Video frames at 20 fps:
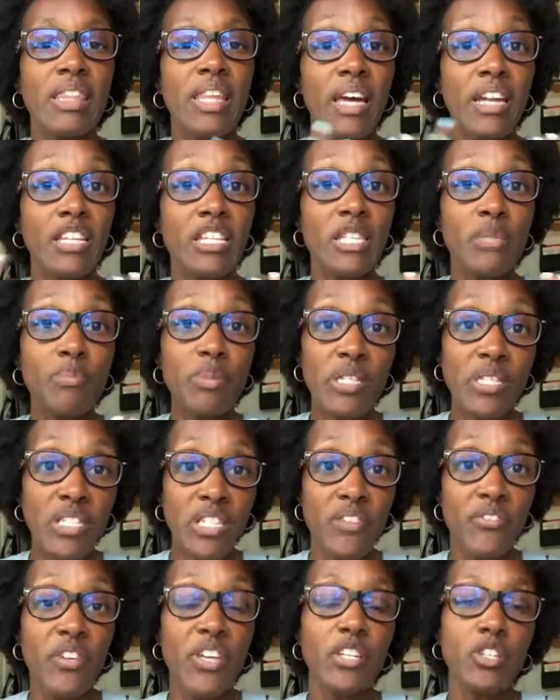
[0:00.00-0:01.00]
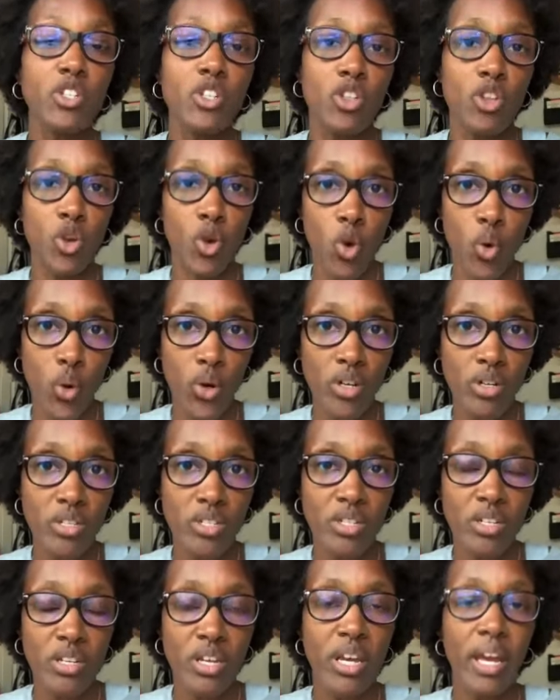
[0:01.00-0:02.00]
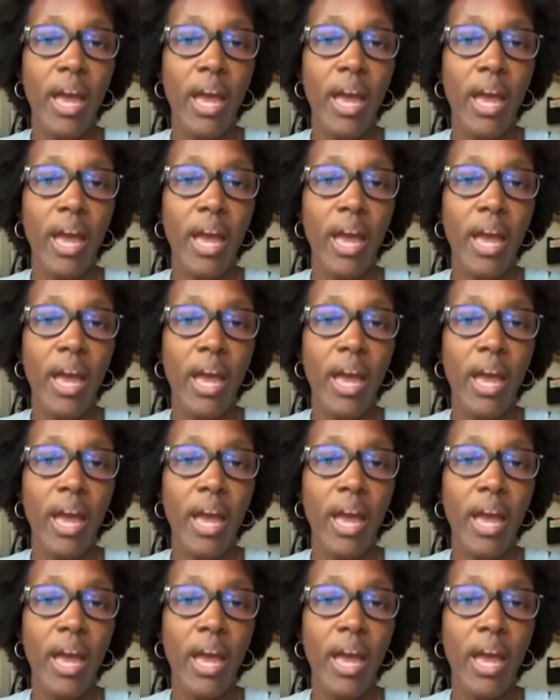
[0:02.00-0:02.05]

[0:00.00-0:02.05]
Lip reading: that is specific to the course,